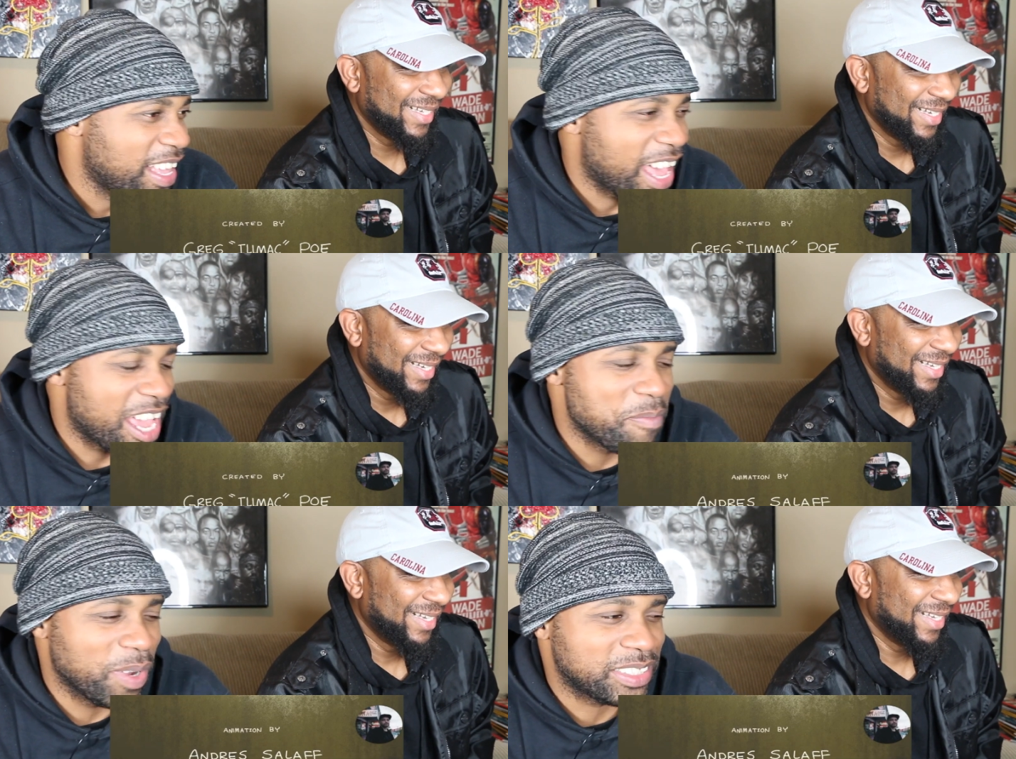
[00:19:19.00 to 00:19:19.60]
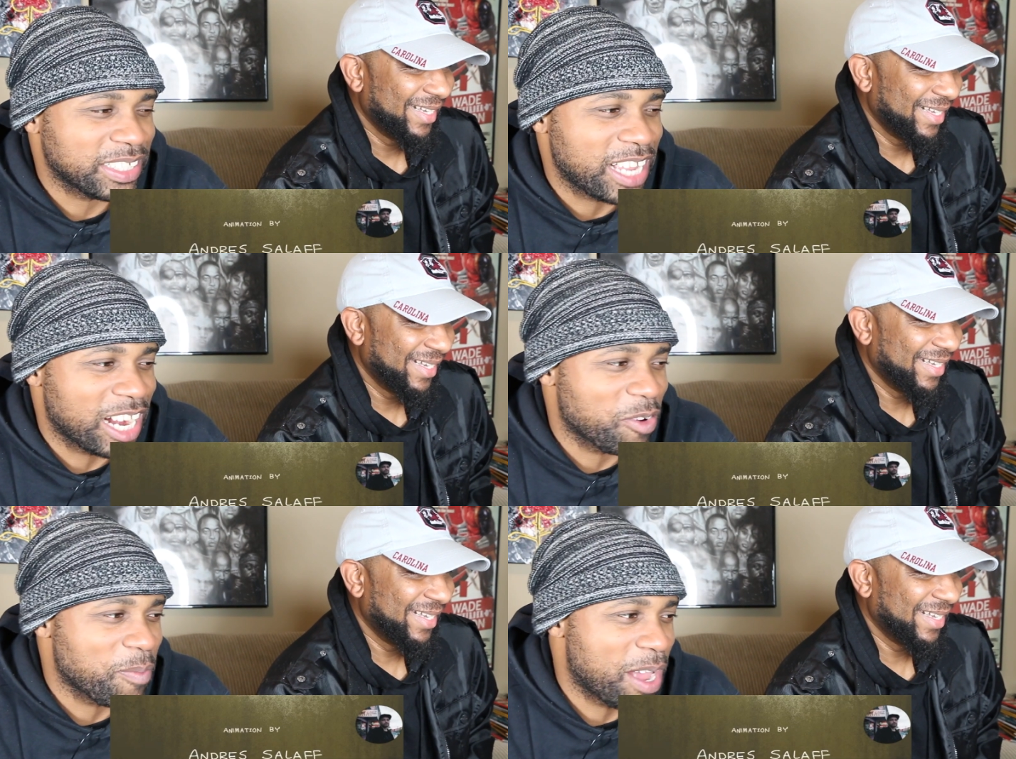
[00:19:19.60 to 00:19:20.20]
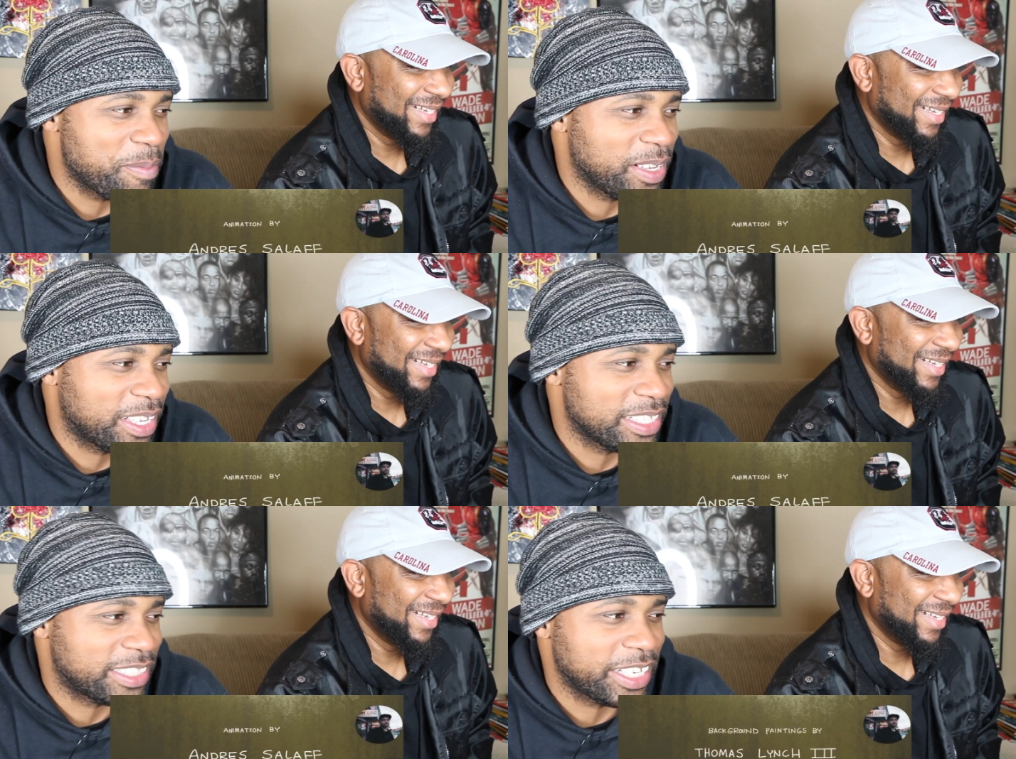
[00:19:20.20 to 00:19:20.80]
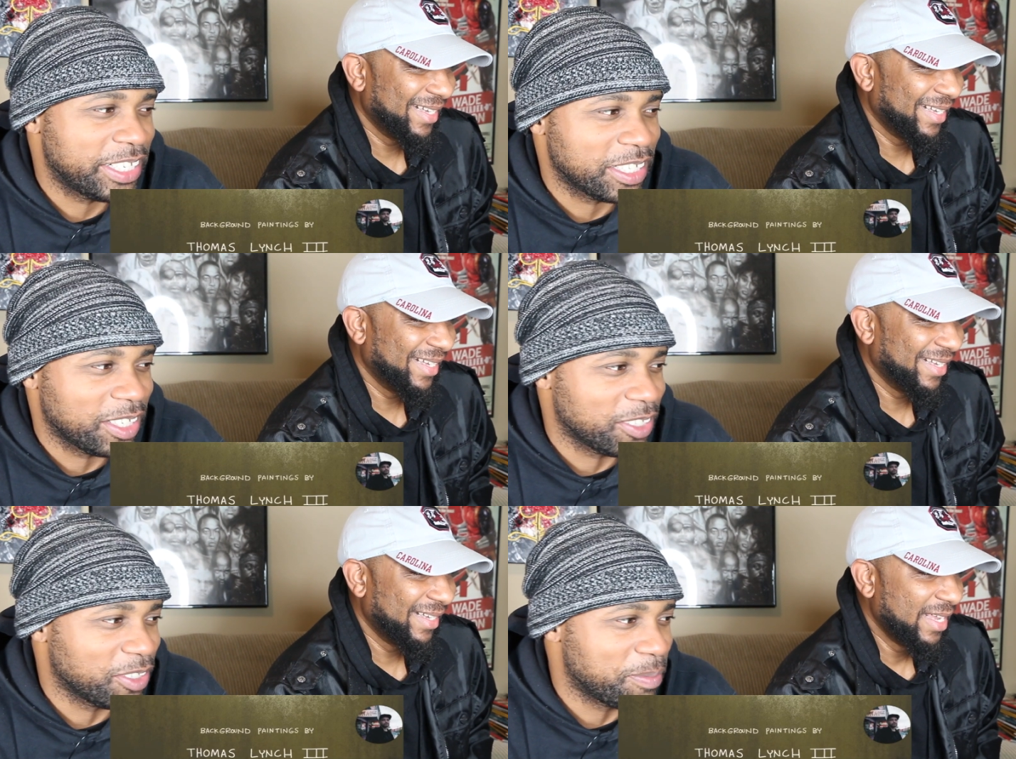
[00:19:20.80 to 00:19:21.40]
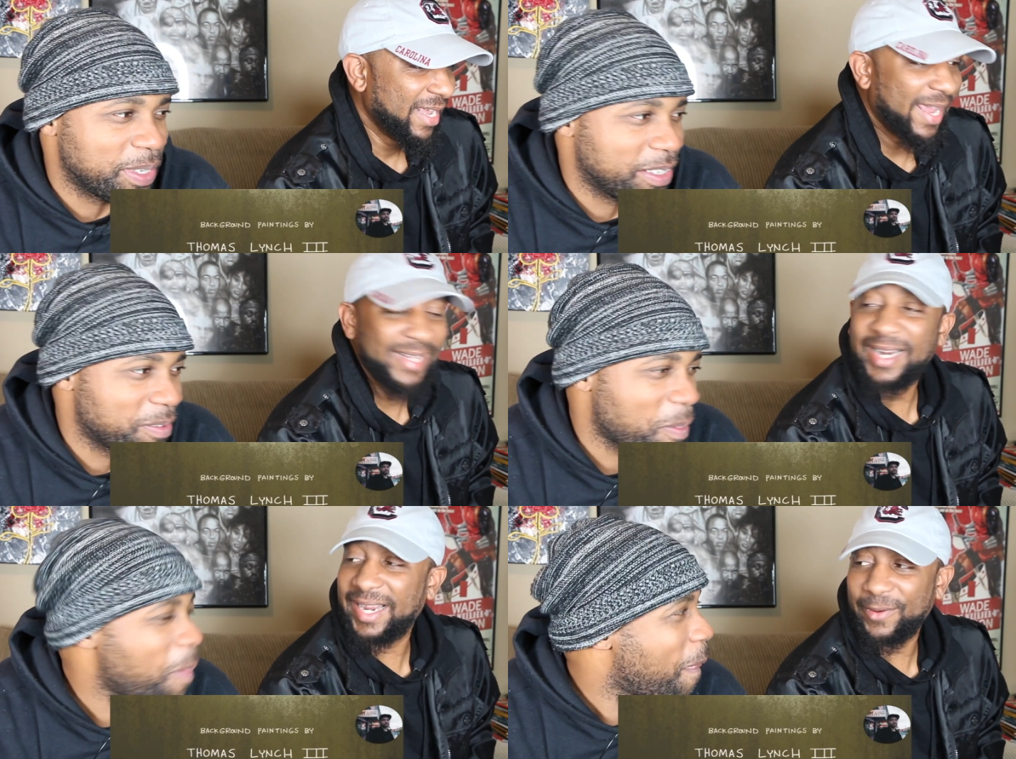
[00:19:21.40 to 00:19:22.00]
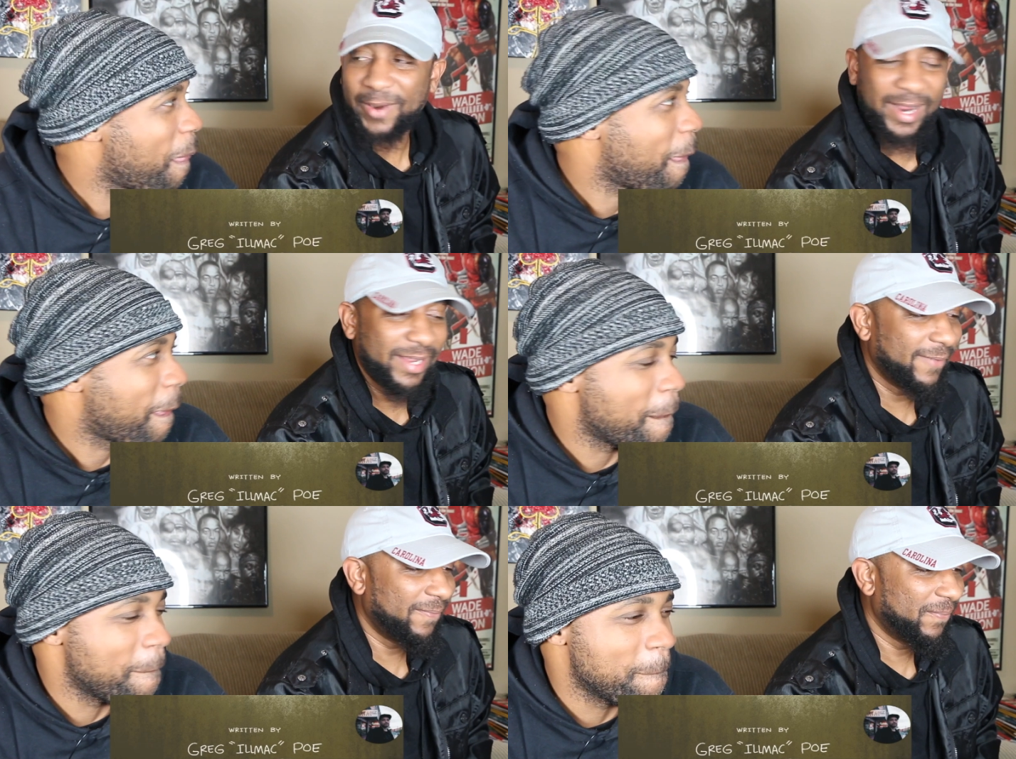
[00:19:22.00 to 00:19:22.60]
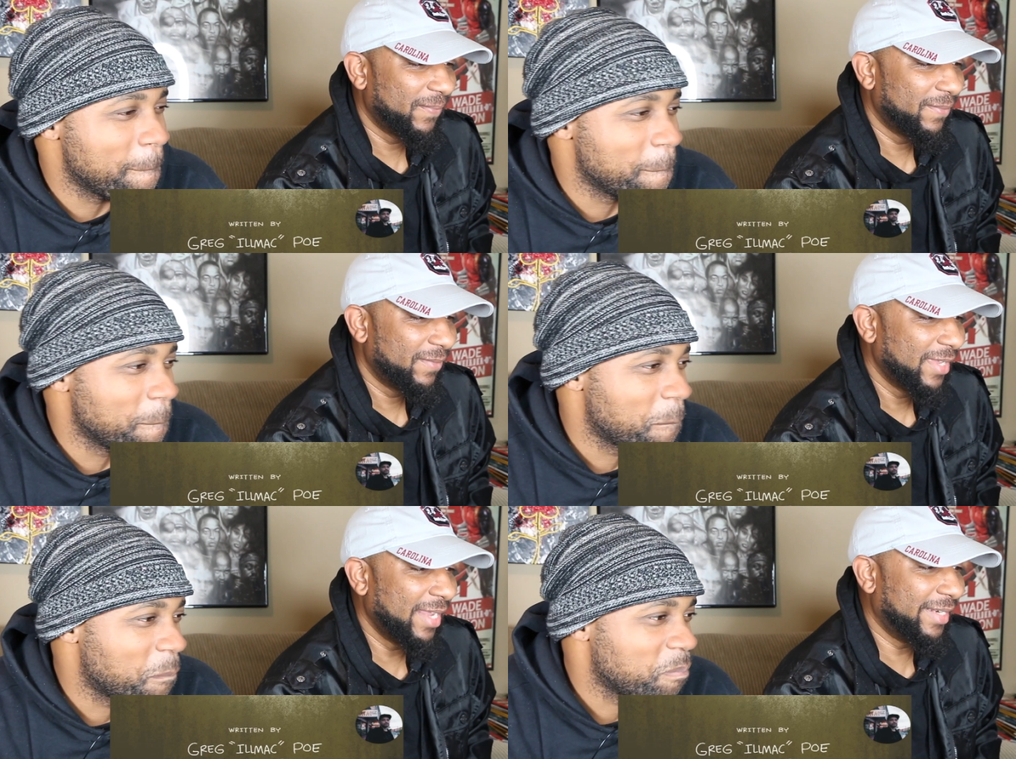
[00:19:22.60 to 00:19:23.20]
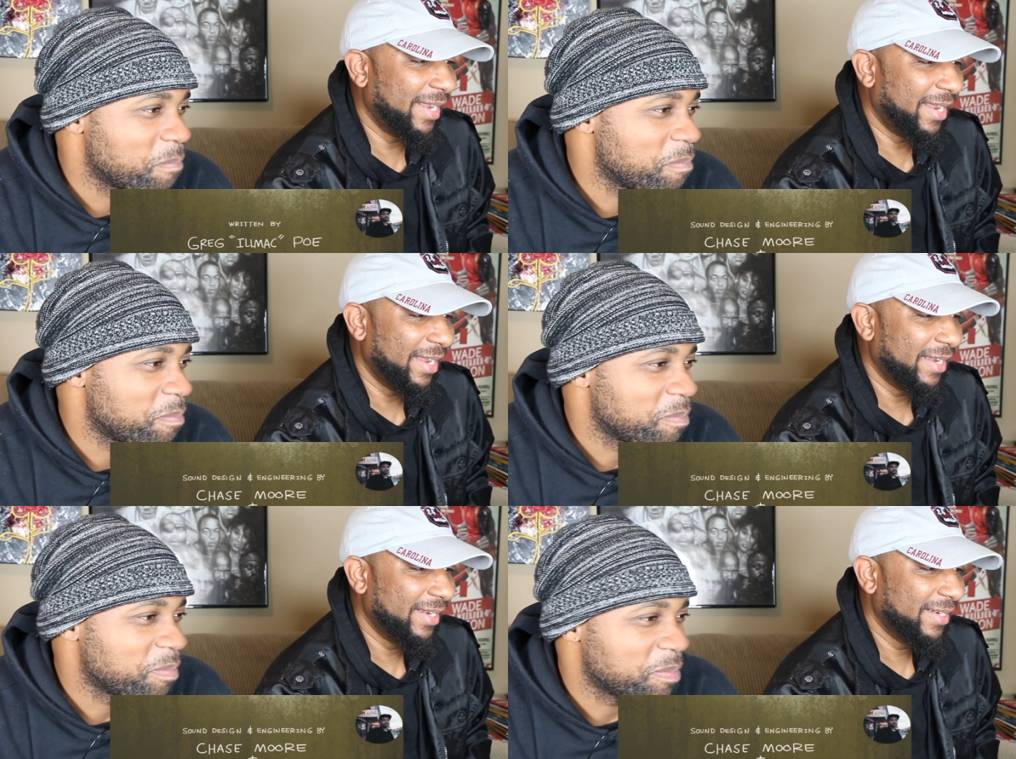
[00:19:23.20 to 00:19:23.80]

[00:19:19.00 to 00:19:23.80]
Speaker 1: Hey, mustard kind of remind me of Conceited a little bit. He did, right? Mm-hmm. He did.